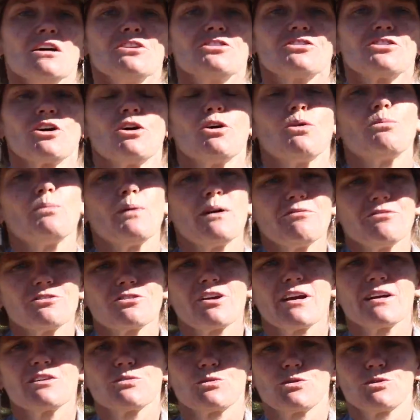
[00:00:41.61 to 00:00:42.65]
So buffalo
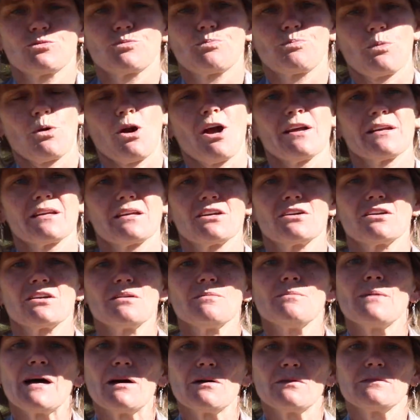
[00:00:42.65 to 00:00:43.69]
grass was brought here
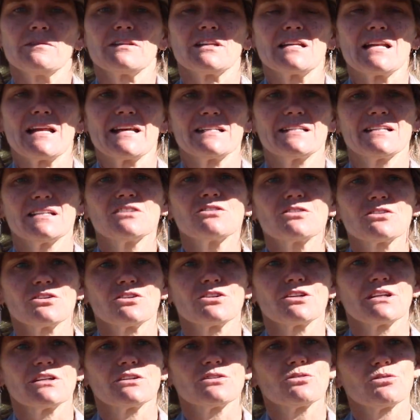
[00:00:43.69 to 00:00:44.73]
about the
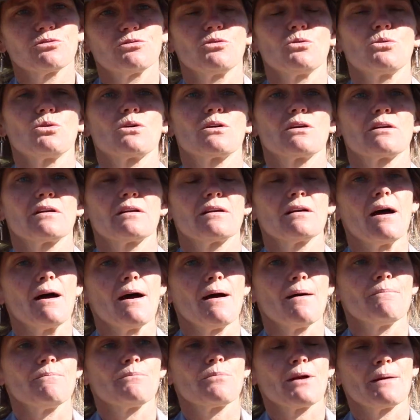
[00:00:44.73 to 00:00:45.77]
1930s for
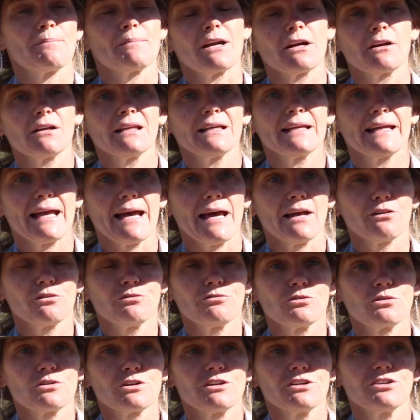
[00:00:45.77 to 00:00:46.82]
um, primarily cattle
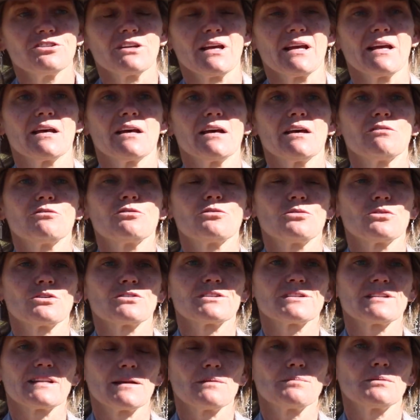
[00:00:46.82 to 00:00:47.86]
forage and for
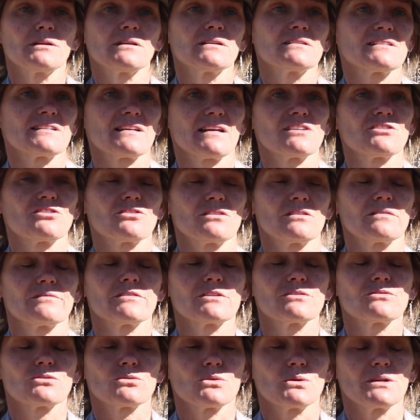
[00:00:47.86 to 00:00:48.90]
stabilization of
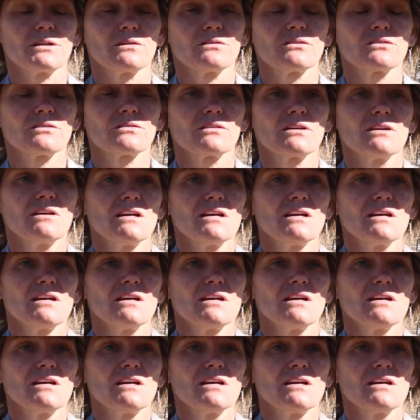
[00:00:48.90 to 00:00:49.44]
the soils.